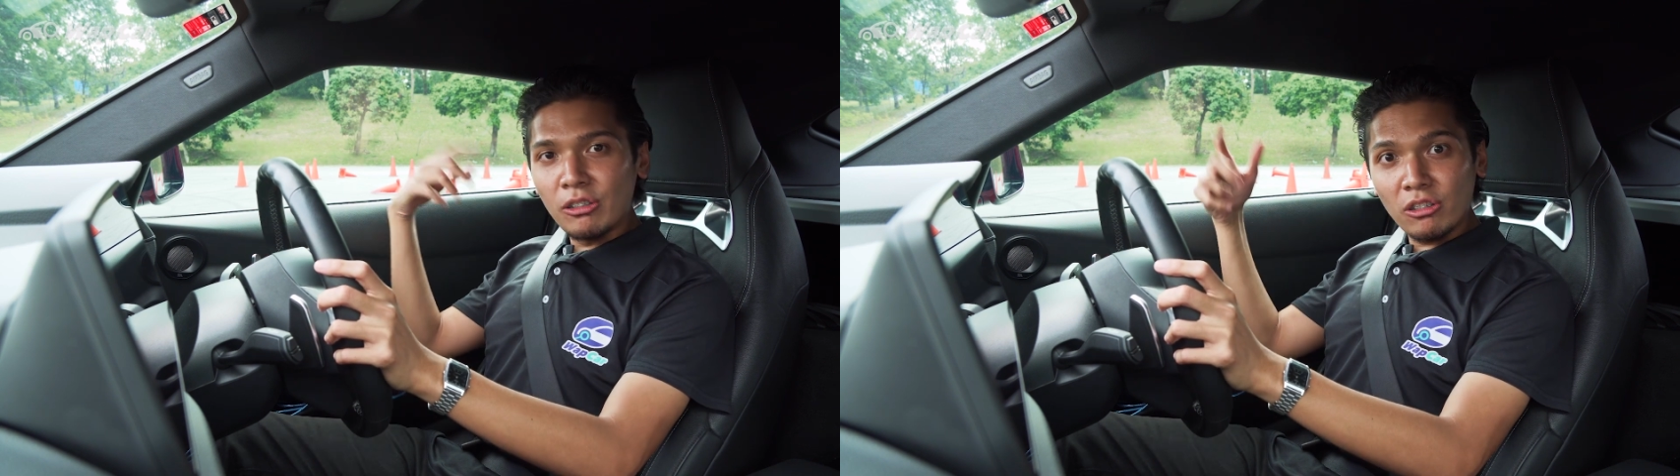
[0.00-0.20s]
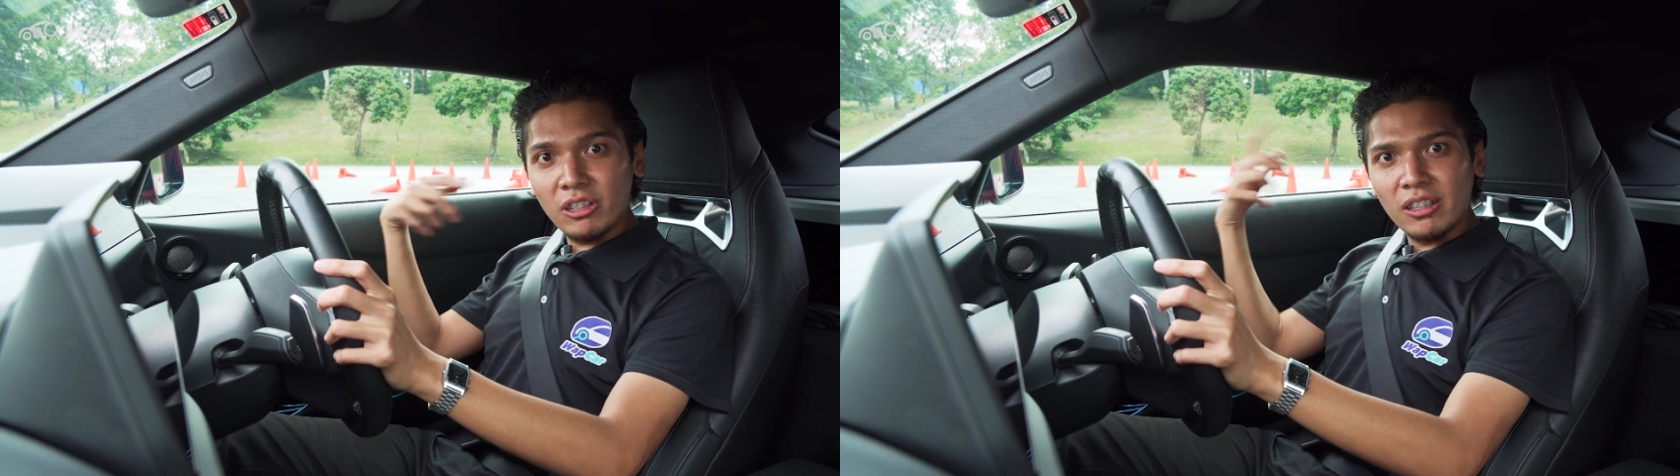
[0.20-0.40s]

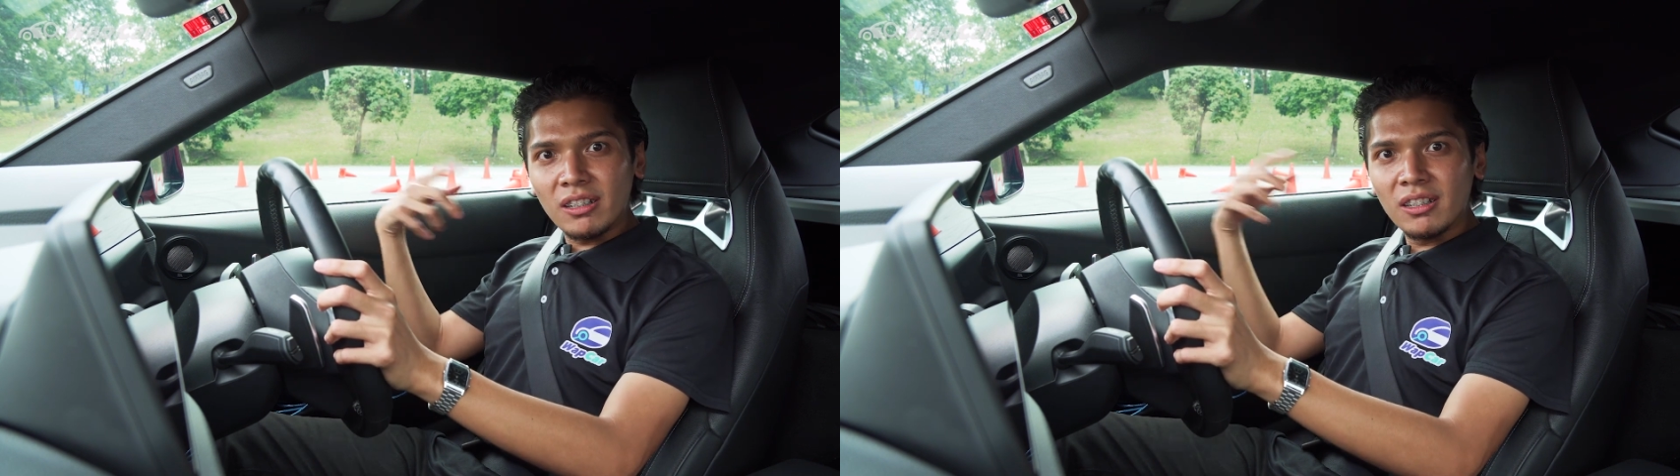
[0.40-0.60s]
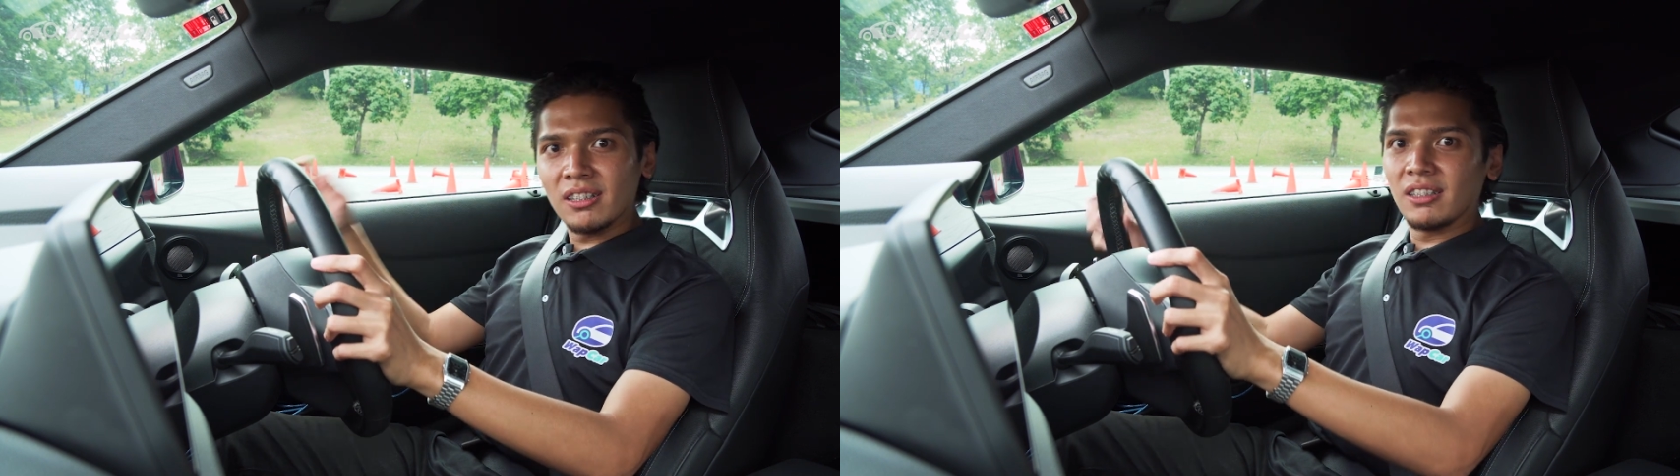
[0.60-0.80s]

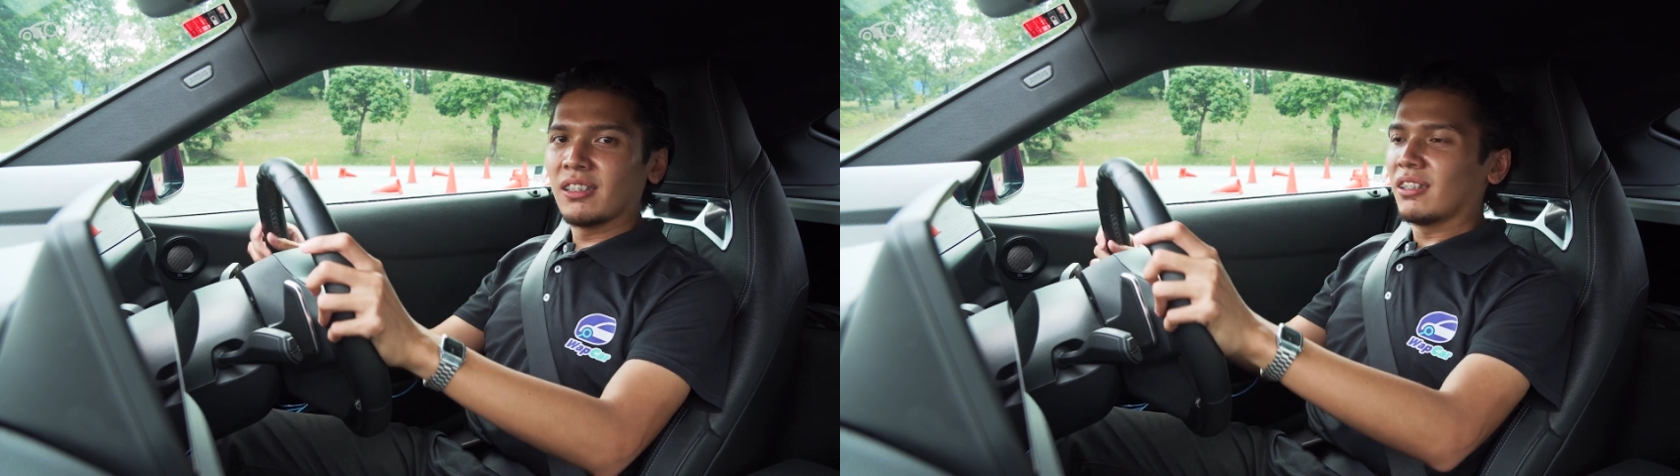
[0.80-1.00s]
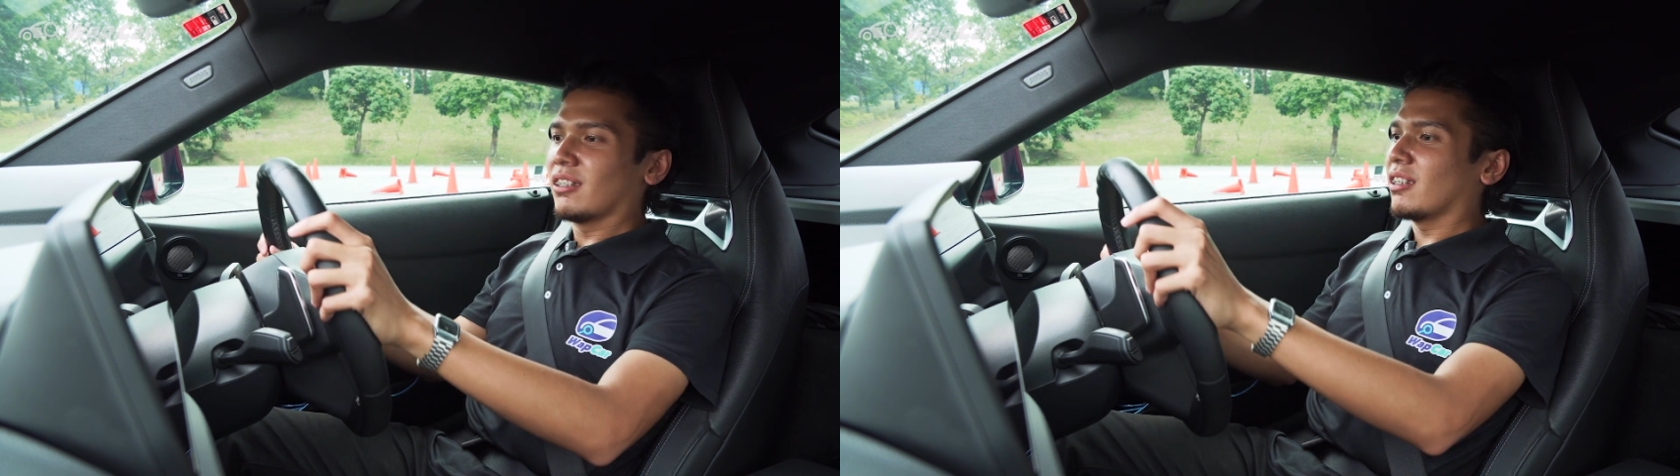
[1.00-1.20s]
throttle.
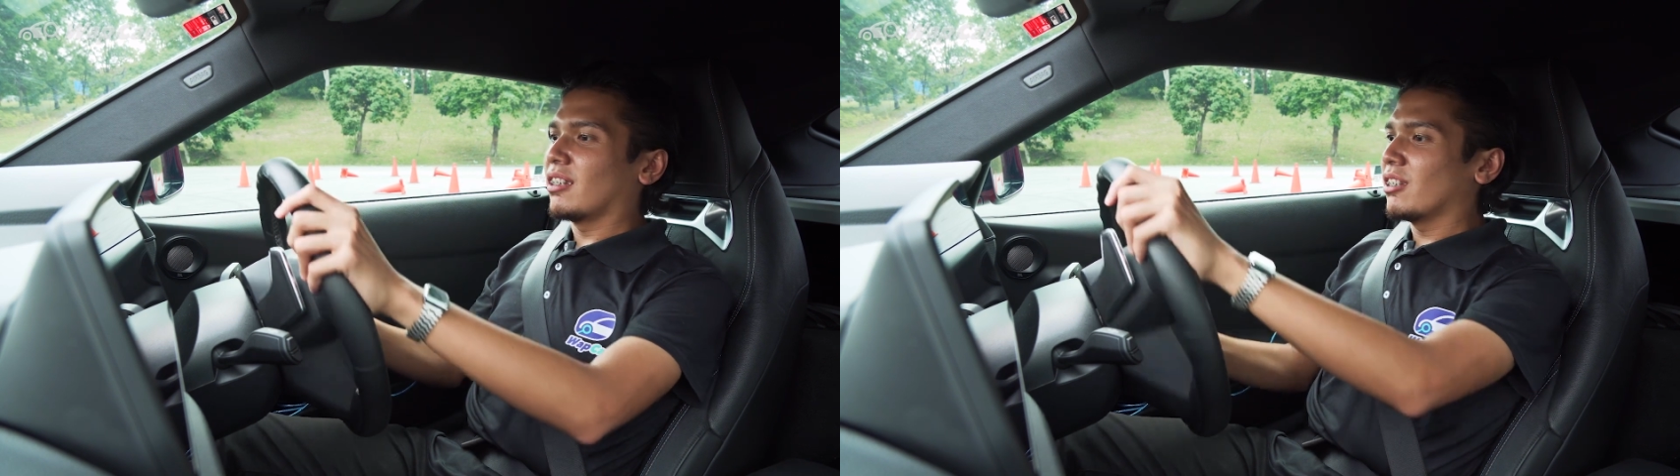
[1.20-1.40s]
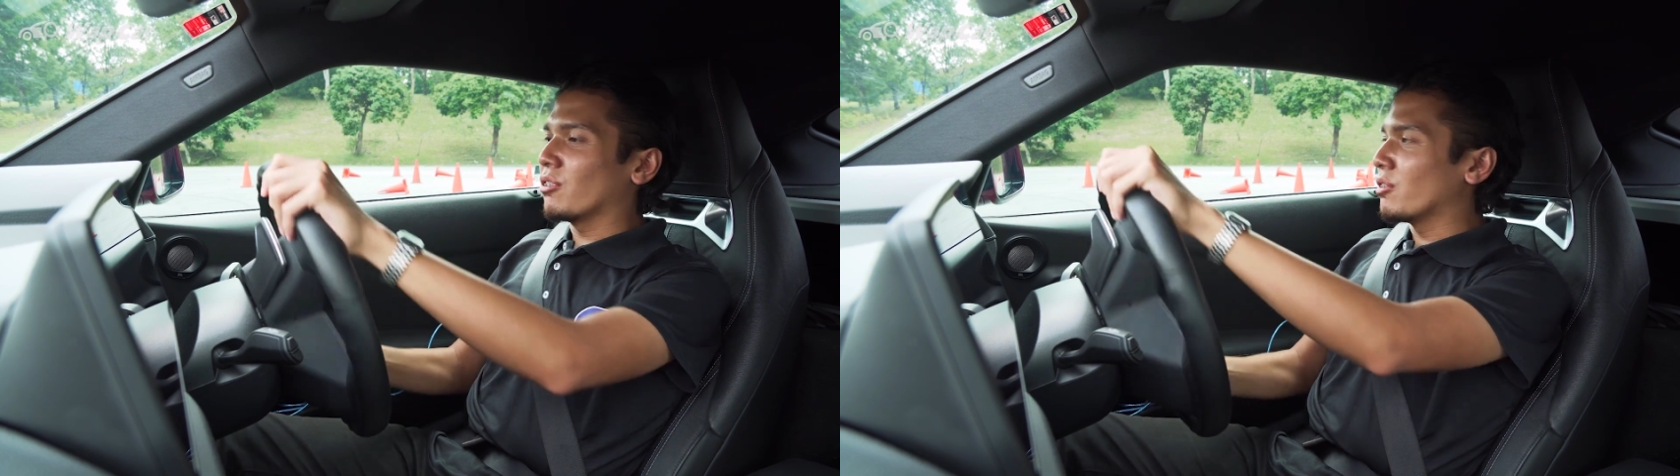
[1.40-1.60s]

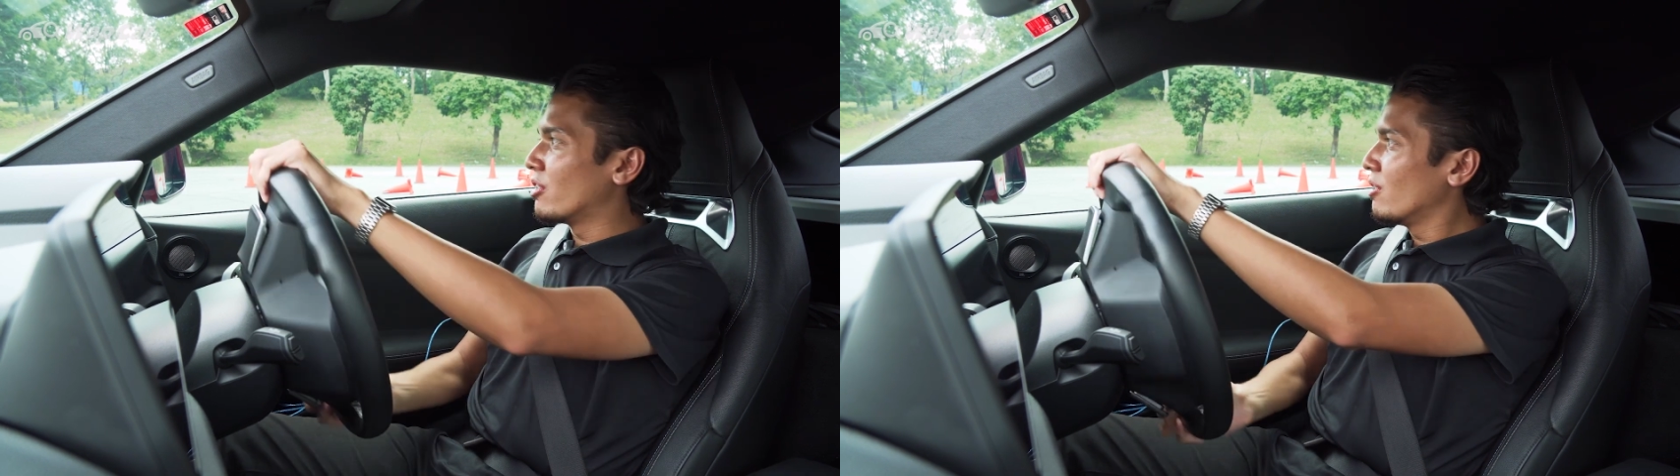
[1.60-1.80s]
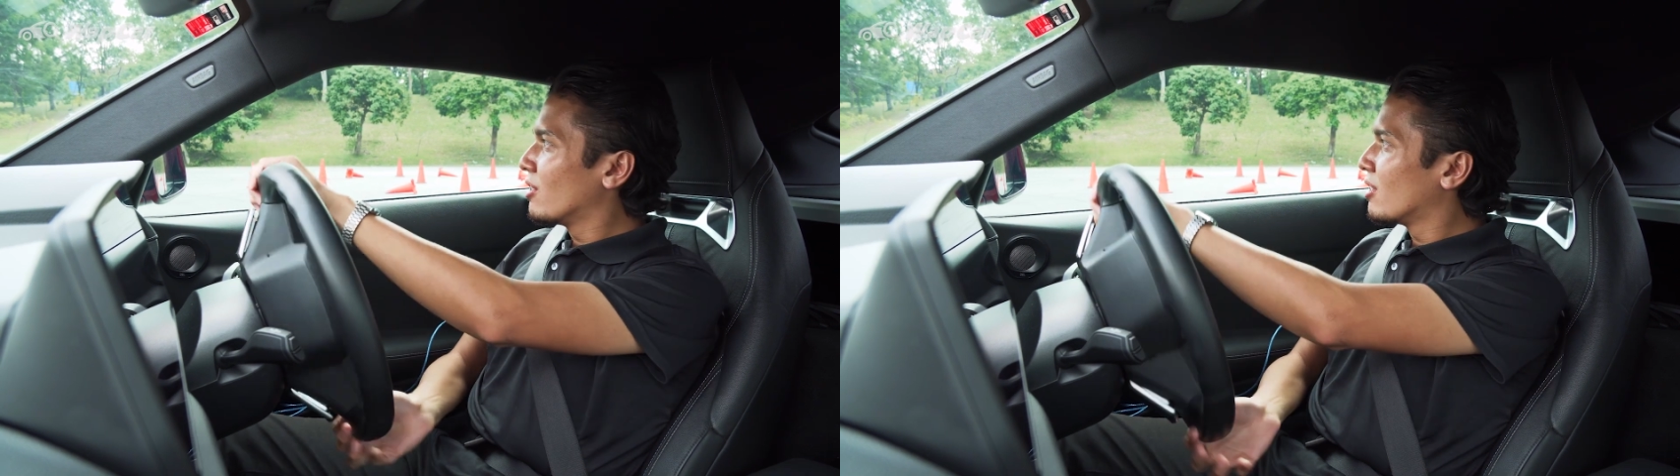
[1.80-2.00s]
Okay, here we go.